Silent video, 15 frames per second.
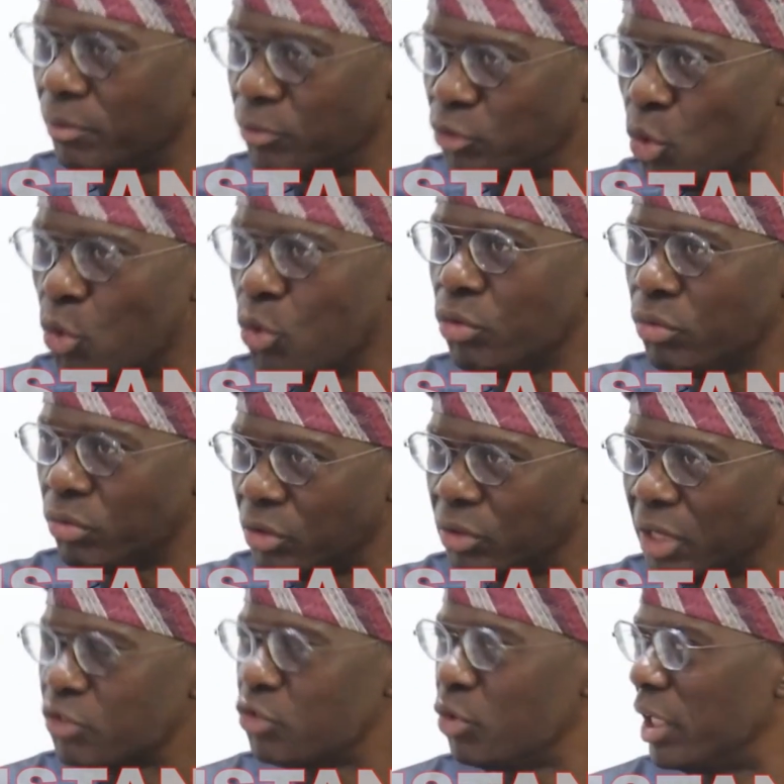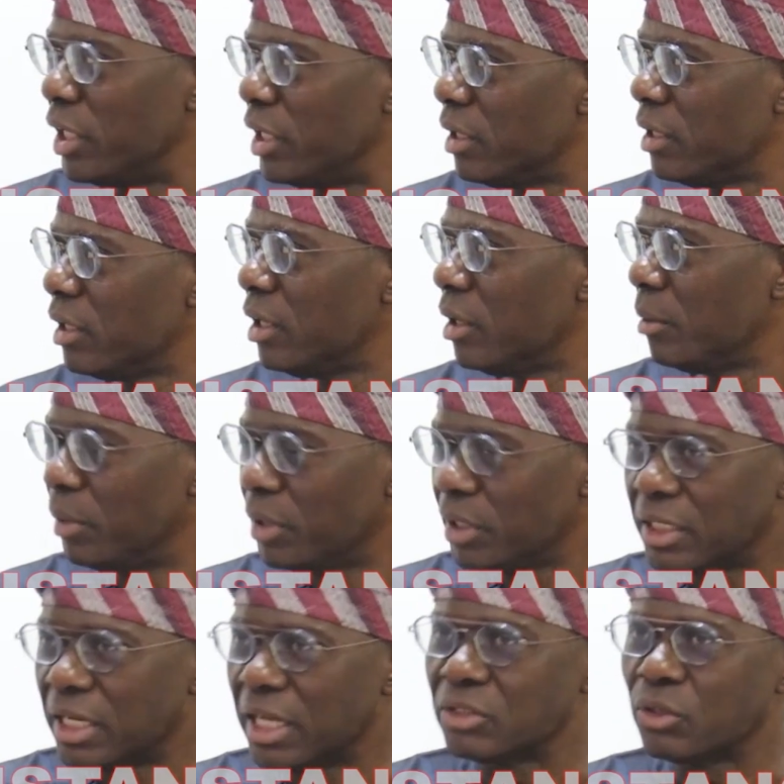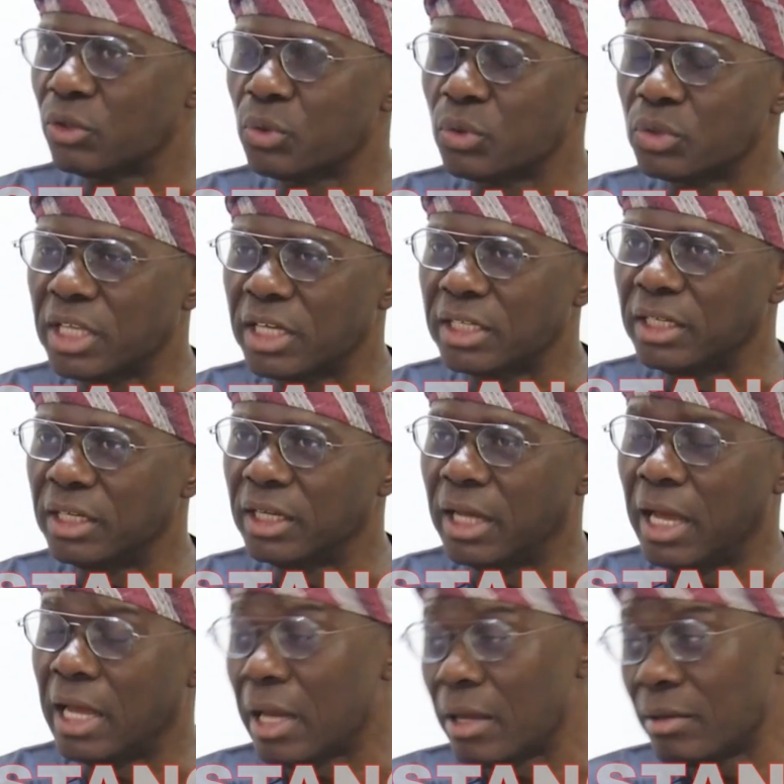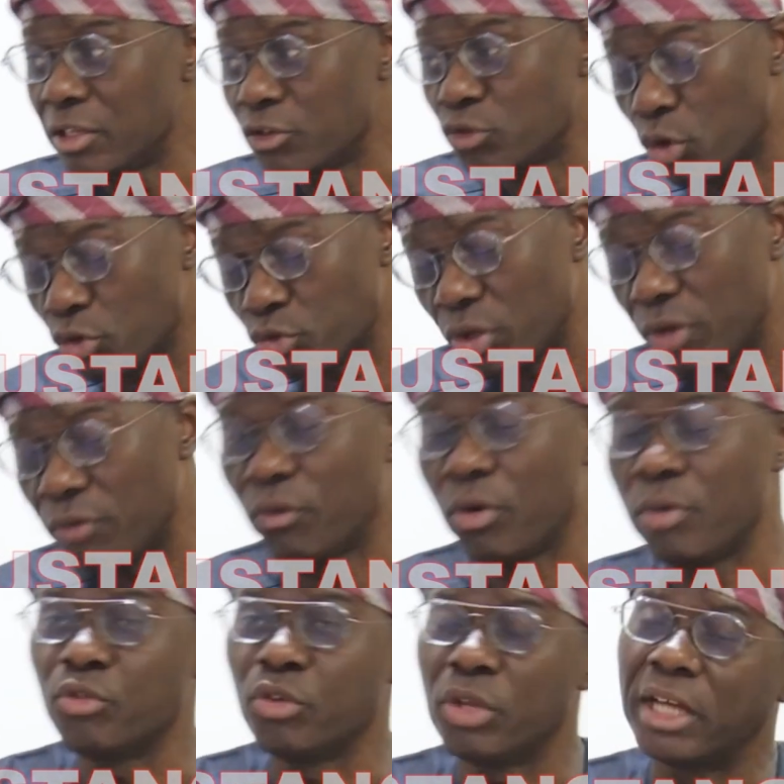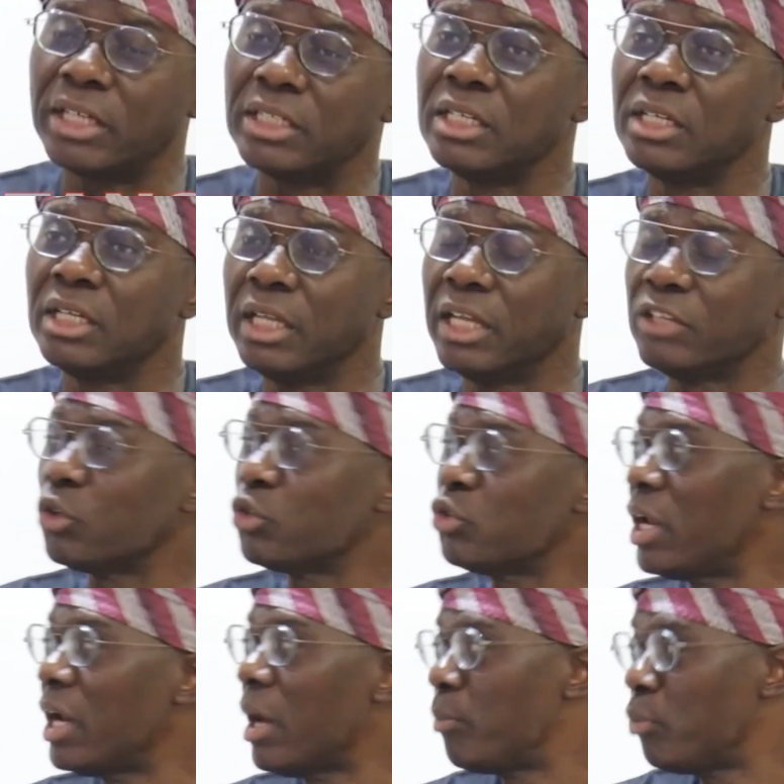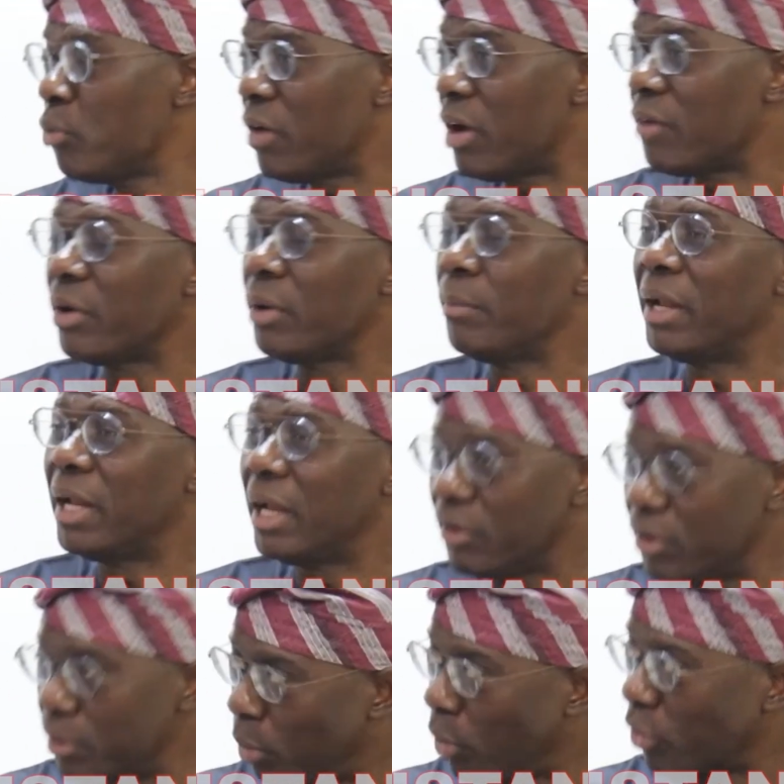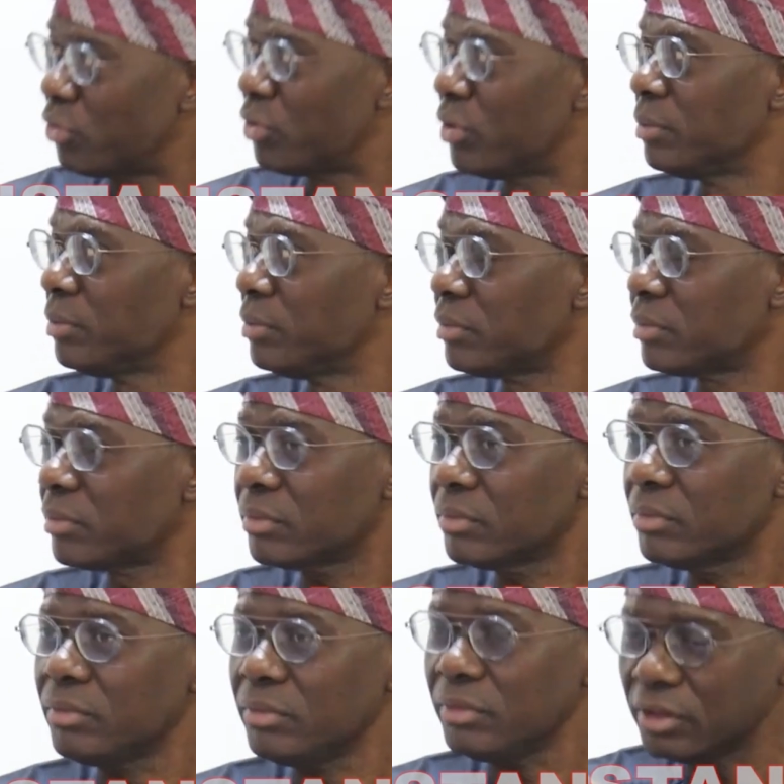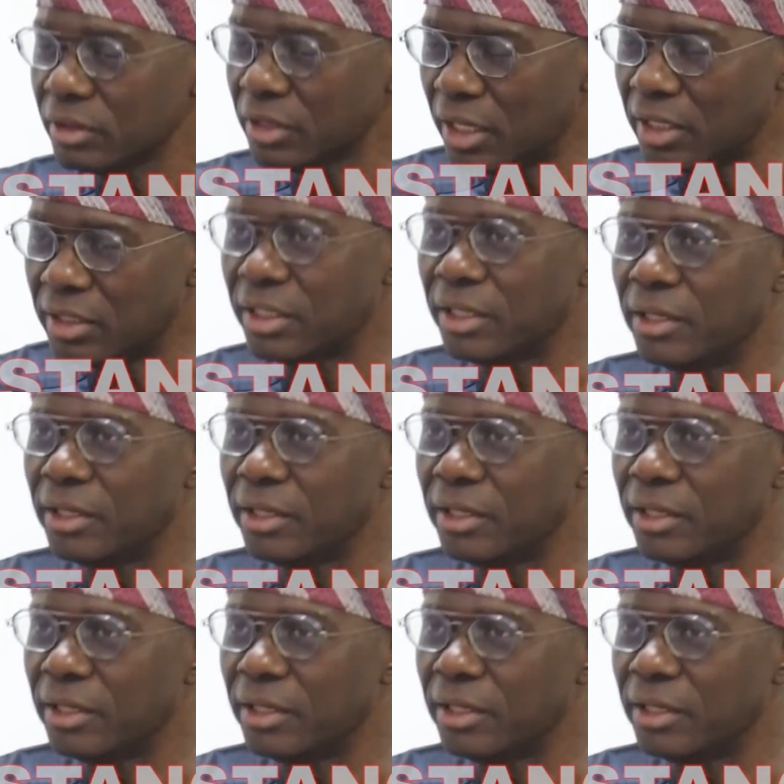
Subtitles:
though gradually, but it has also started there. And I need to also inform you that there's also an approval for a Badagry port. And